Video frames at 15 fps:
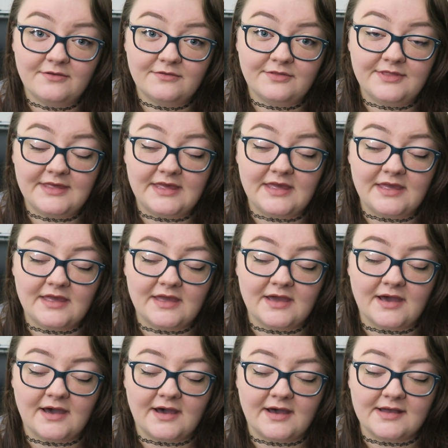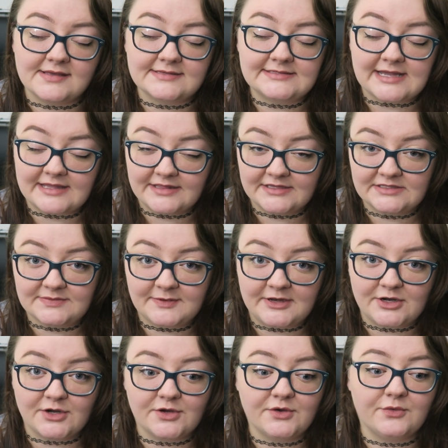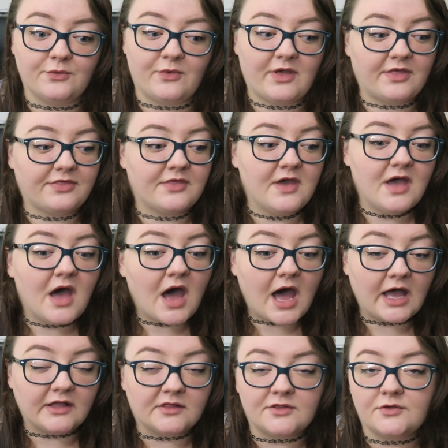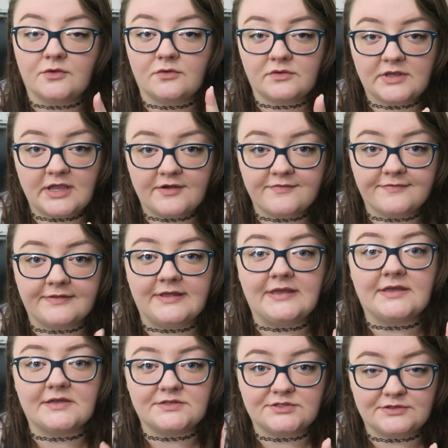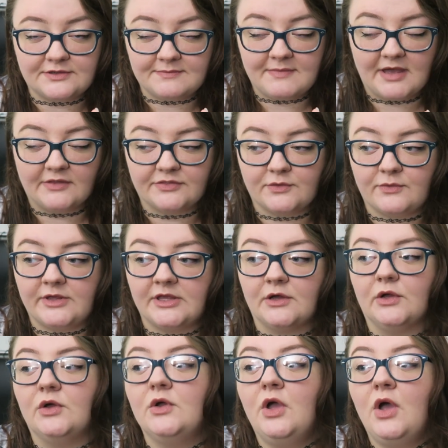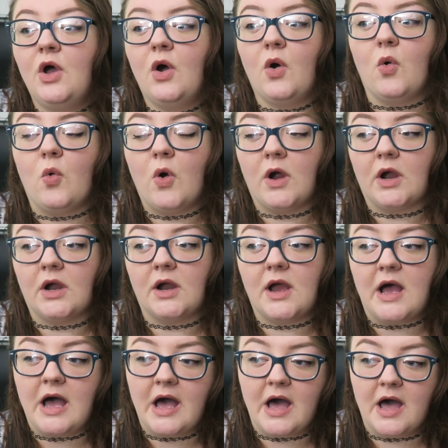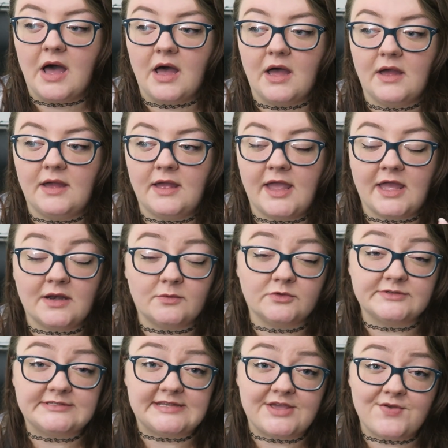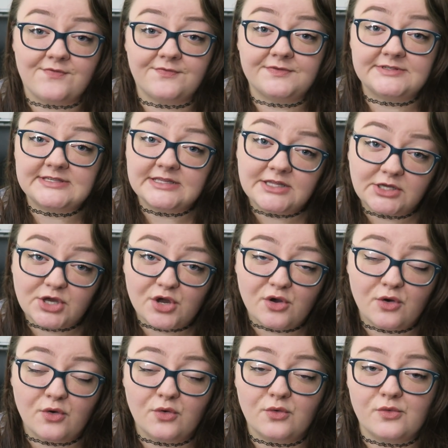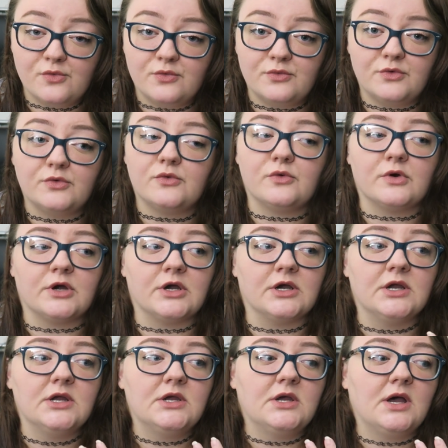the silent spinner with hot glue carefully, because you can melt the wheel, or animal safe silicone, or